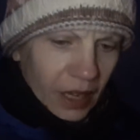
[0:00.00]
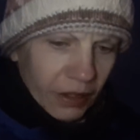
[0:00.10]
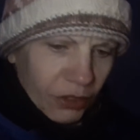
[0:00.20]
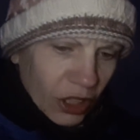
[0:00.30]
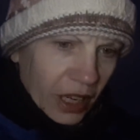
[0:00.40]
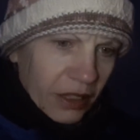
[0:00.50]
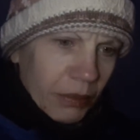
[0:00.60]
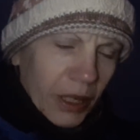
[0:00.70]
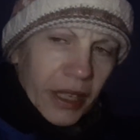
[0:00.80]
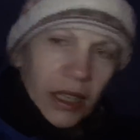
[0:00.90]
I have
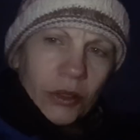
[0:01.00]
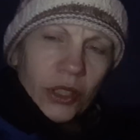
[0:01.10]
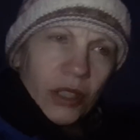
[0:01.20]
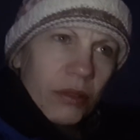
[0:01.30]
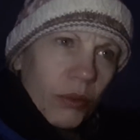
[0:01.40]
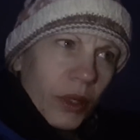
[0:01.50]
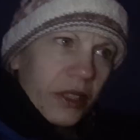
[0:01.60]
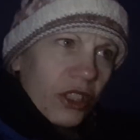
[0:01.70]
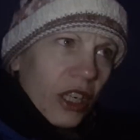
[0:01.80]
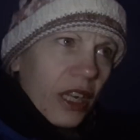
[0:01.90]
checked my go-to,
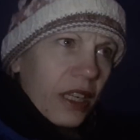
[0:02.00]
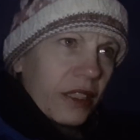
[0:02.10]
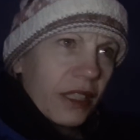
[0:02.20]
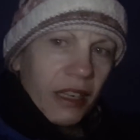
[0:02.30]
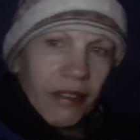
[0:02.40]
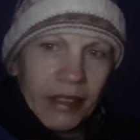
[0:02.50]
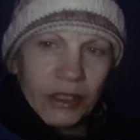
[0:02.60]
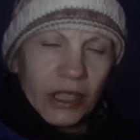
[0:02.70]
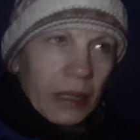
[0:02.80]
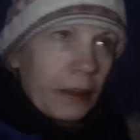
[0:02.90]
which is Clear
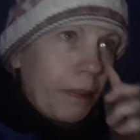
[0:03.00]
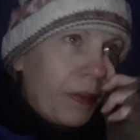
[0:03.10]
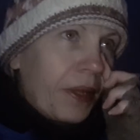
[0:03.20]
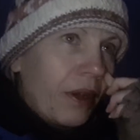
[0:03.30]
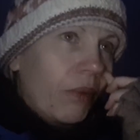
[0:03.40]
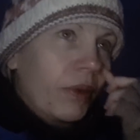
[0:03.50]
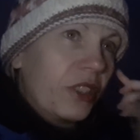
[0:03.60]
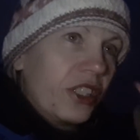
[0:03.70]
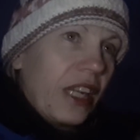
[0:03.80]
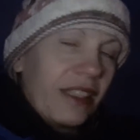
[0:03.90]
Outside,
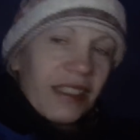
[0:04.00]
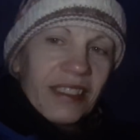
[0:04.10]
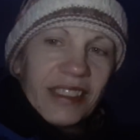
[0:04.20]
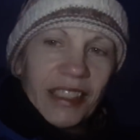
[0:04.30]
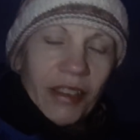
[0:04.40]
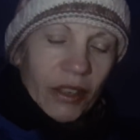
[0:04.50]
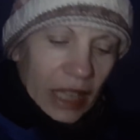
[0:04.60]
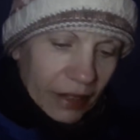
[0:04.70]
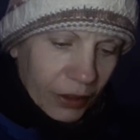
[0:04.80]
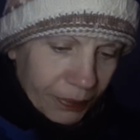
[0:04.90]
which says zero
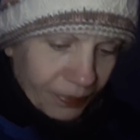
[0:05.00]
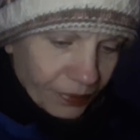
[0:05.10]
cloud.